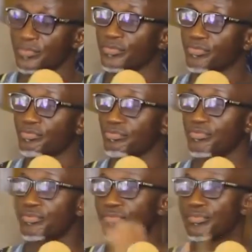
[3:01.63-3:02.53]

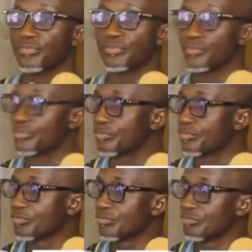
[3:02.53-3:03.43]

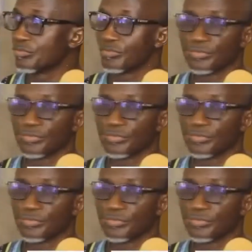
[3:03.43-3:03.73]
No words are spoken by the person on screen.